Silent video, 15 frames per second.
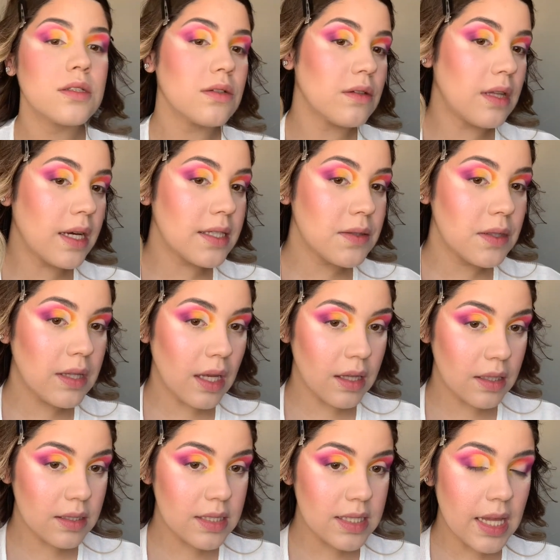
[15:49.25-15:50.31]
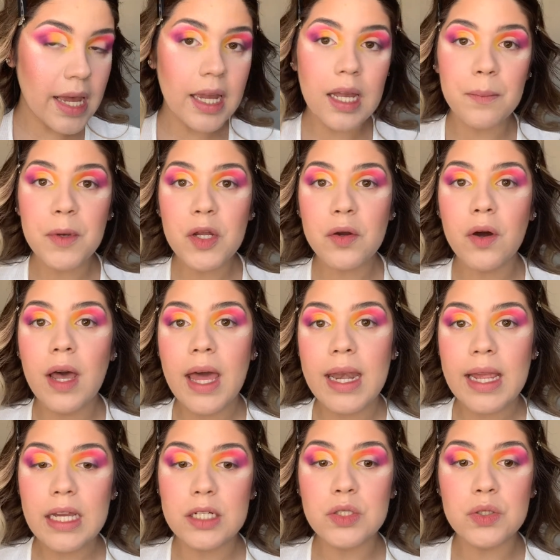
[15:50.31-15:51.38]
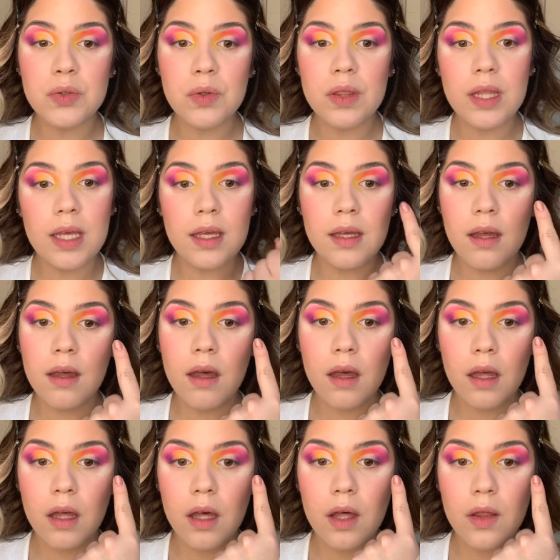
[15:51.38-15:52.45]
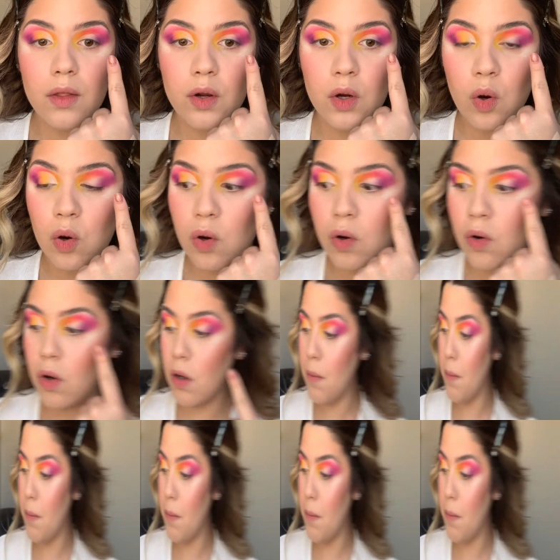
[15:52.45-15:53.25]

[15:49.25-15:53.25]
So that's what that looks like. I'm gonna go ahead and do the other ojo.